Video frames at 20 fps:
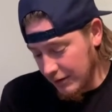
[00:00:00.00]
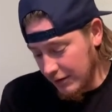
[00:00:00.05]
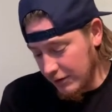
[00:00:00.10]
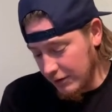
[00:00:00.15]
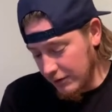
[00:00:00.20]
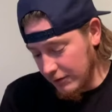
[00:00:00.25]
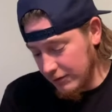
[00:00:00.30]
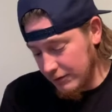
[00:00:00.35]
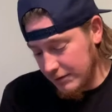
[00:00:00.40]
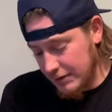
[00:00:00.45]

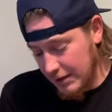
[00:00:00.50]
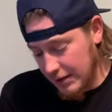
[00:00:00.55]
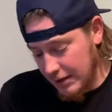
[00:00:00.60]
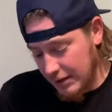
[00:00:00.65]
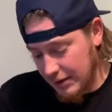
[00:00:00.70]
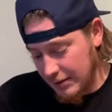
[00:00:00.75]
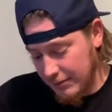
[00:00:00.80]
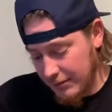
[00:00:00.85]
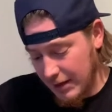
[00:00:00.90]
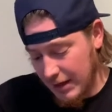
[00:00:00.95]
use
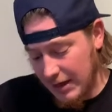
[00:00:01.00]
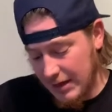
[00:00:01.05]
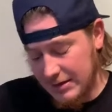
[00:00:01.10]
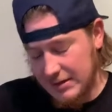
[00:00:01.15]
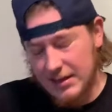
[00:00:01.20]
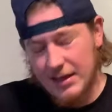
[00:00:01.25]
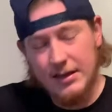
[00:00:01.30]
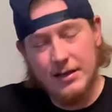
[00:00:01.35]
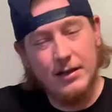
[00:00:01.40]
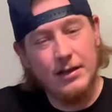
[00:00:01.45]
him as
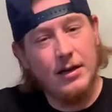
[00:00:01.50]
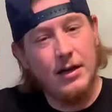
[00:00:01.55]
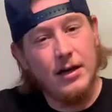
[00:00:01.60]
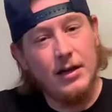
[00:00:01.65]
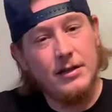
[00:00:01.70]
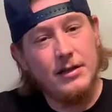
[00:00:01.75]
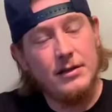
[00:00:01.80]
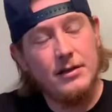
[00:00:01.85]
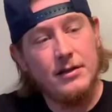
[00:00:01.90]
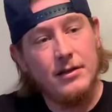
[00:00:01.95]
like a
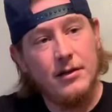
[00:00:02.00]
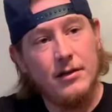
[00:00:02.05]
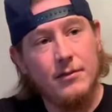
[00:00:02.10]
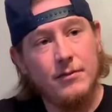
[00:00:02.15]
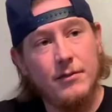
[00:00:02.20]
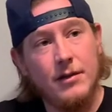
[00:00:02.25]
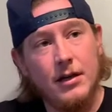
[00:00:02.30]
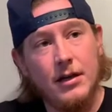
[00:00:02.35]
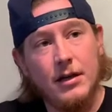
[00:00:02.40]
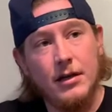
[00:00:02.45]
custom
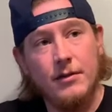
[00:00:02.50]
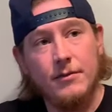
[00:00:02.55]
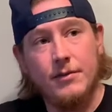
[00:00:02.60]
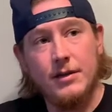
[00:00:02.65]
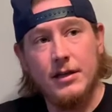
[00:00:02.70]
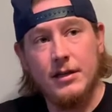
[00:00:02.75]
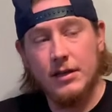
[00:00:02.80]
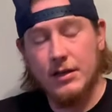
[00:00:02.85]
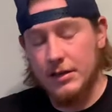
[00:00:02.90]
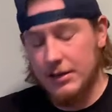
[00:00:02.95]

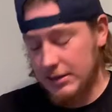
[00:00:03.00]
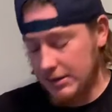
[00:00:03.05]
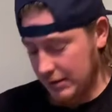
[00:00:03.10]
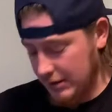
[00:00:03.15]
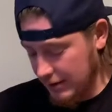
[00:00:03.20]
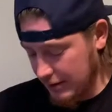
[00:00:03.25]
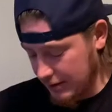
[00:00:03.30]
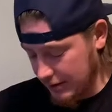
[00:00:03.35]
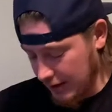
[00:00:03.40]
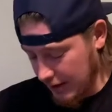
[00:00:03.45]
because
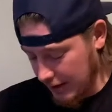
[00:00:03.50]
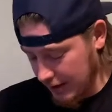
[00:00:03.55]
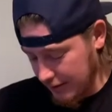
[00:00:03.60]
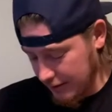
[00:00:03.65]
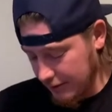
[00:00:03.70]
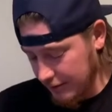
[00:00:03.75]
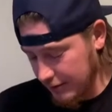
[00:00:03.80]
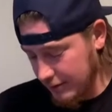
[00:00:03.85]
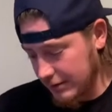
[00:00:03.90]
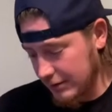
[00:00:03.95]
he kind
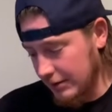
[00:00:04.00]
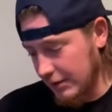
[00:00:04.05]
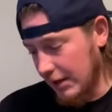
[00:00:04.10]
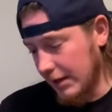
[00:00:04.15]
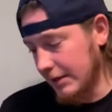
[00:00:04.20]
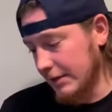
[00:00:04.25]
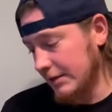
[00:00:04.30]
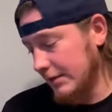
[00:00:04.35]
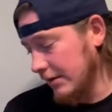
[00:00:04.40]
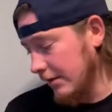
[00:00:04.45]
of looks
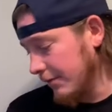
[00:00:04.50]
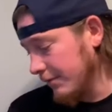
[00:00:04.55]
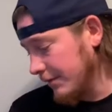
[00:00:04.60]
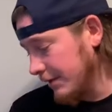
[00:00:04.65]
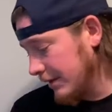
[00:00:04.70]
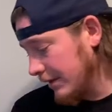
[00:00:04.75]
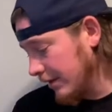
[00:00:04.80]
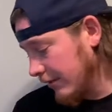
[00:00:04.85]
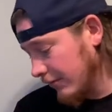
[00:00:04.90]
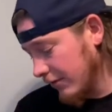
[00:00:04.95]
like
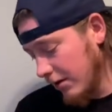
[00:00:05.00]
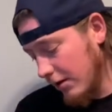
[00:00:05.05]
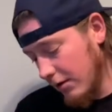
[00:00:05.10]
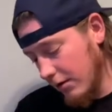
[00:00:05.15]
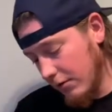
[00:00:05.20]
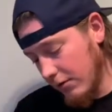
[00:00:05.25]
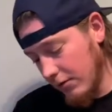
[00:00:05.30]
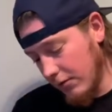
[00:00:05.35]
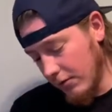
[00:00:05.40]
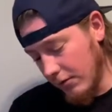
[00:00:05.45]

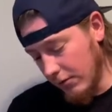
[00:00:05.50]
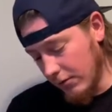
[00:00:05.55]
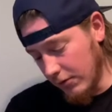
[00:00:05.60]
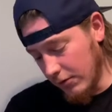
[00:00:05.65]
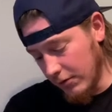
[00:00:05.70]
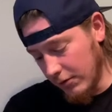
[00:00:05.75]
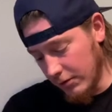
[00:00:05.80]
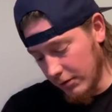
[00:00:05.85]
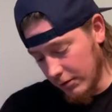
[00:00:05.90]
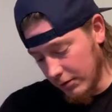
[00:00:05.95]
Sub-Zero
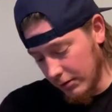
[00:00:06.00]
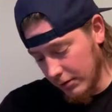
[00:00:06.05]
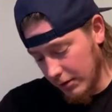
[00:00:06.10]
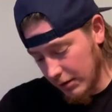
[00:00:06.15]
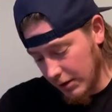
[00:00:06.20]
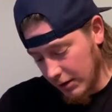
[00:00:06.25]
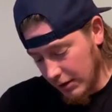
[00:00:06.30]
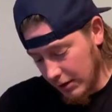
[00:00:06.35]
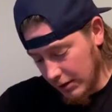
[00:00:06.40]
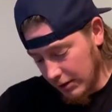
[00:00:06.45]
or
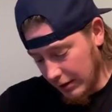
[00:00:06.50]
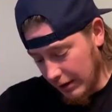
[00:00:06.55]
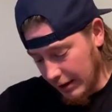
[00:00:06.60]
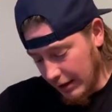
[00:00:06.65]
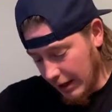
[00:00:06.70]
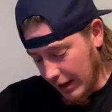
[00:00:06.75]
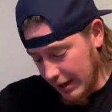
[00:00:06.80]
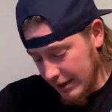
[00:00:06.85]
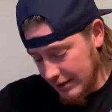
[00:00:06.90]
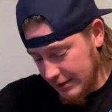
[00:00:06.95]
like
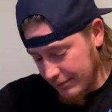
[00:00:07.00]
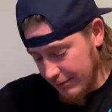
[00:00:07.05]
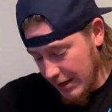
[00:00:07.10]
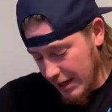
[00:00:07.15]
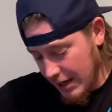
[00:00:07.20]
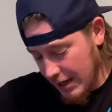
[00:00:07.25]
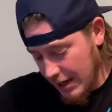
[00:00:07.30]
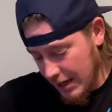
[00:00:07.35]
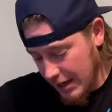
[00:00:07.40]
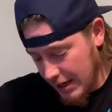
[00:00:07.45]

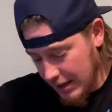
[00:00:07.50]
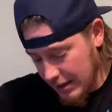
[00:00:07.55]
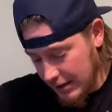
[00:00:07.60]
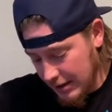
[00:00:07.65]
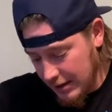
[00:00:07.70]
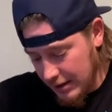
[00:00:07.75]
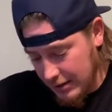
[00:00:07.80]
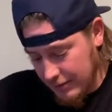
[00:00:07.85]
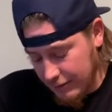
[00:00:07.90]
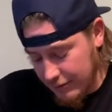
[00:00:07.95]
Iceman.
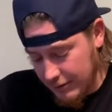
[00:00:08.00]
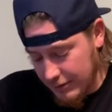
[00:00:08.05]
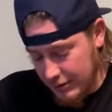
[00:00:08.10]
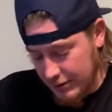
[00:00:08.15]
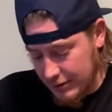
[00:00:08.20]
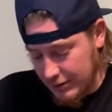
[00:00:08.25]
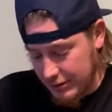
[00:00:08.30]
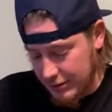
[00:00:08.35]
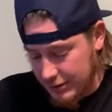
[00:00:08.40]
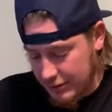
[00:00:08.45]
We're going
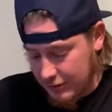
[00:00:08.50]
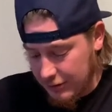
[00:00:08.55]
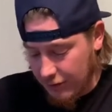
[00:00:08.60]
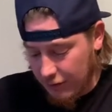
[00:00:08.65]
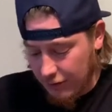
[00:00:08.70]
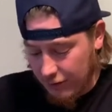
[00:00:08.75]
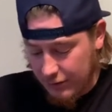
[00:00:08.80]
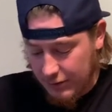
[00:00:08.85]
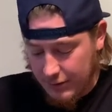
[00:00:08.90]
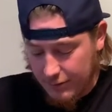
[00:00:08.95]
to
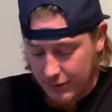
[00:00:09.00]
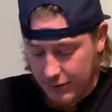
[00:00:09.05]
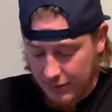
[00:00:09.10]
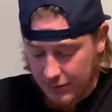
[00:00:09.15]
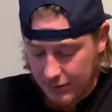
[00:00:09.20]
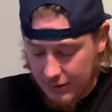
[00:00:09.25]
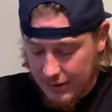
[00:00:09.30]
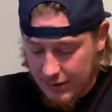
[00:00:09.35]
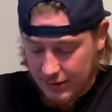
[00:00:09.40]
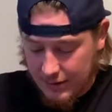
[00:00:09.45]
totally
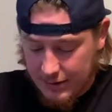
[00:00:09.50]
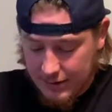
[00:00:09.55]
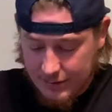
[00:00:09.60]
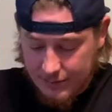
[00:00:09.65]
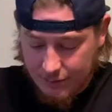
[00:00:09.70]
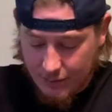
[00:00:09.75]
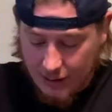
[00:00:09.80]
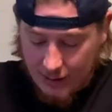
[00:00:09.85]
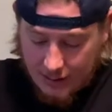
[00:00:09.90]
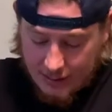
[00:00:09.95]
mutilate this
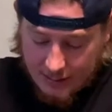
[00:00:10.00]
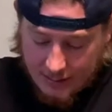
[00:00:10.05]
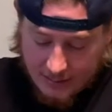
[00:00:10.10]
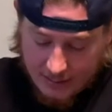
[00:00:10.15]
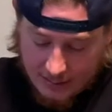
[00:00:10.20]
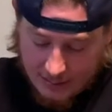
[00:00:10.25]
box.